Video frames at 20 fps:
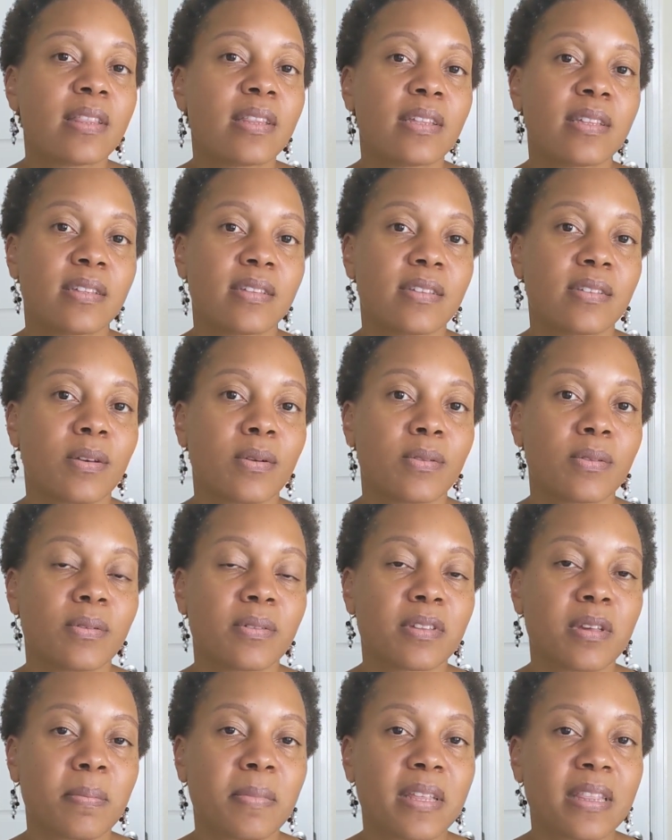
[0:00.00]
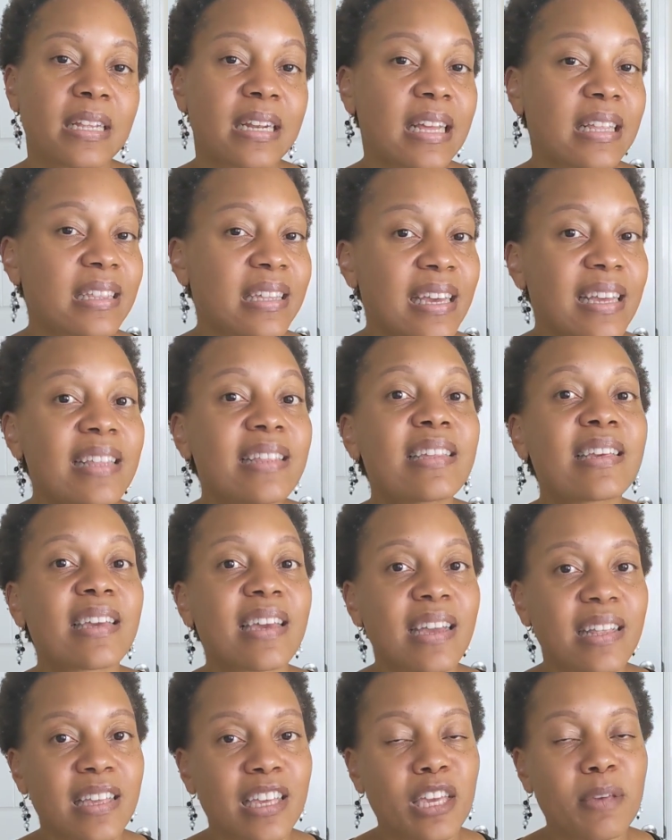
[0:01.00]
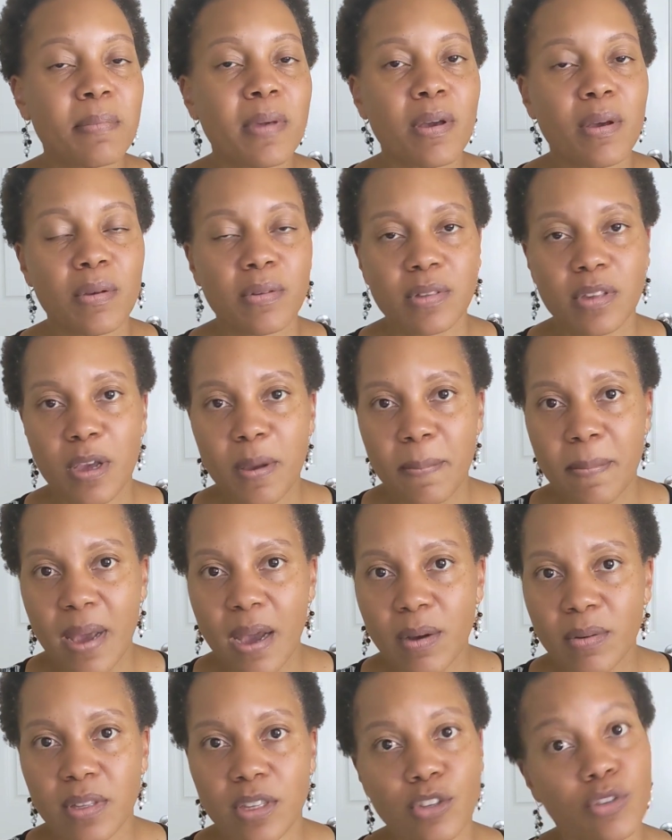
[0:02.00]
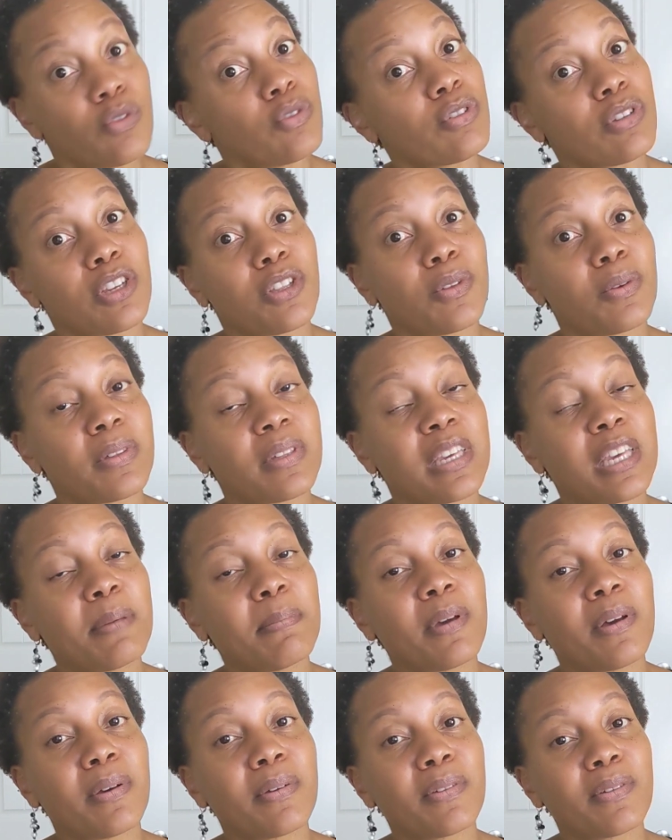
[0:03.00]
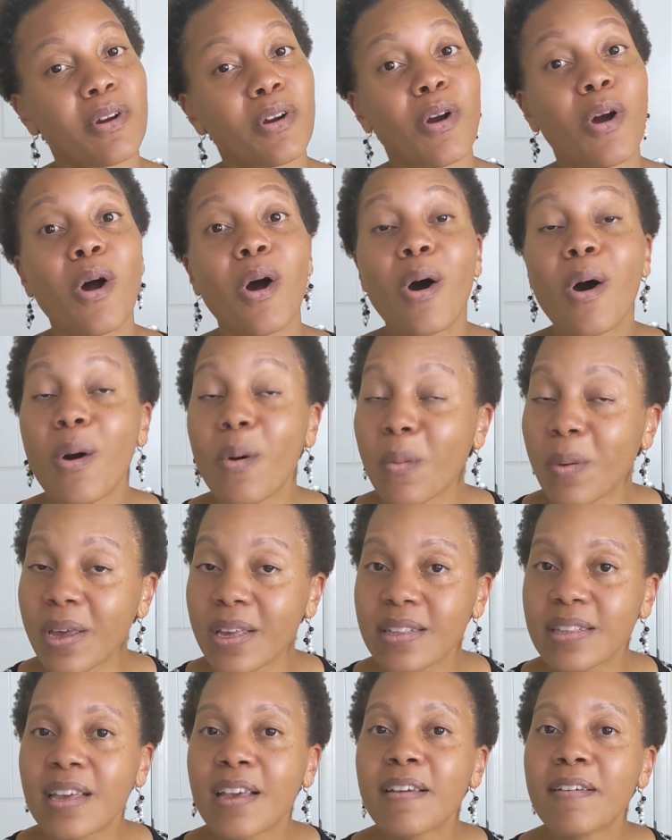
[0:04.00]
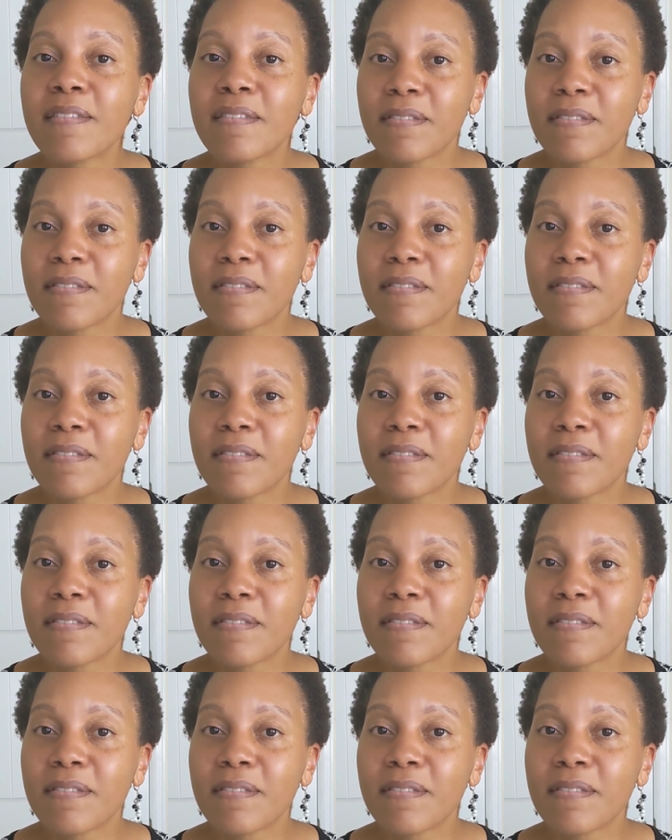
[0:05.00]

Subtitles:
This is also something that I tend to get emails about, and usually those emails are always